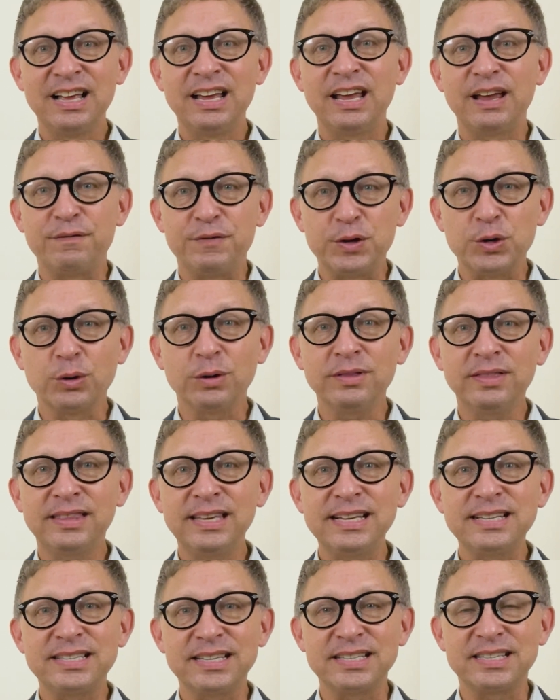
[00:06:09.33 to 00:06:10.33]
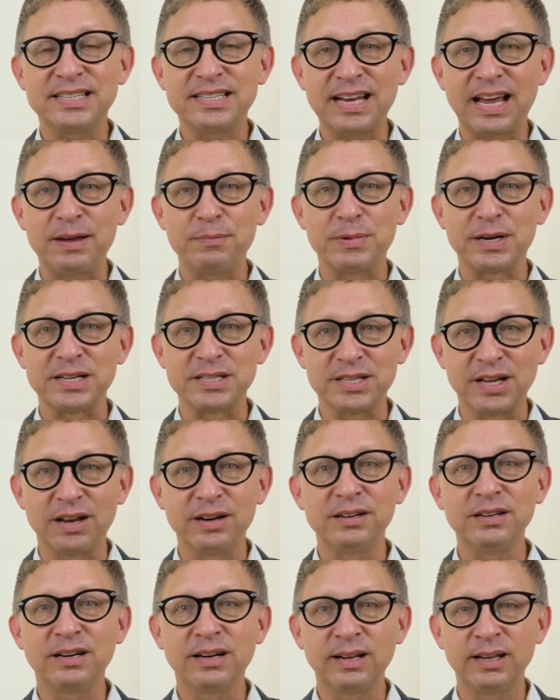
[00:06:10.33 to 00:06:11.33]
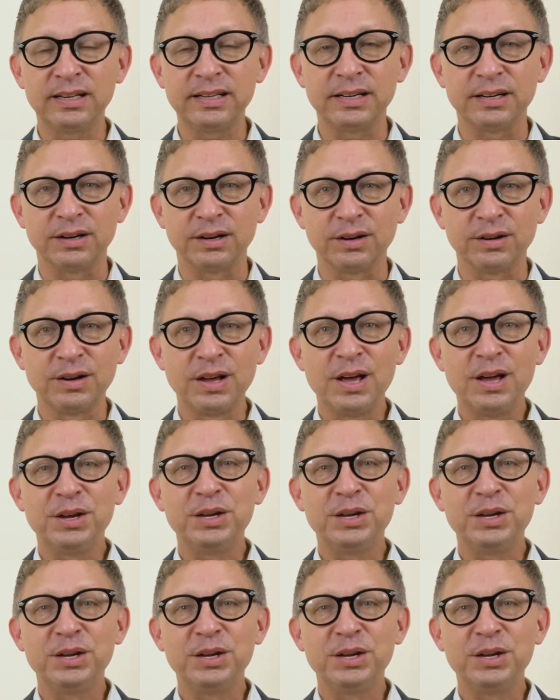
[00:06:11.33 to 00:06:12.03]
If your thesis statement is unclear,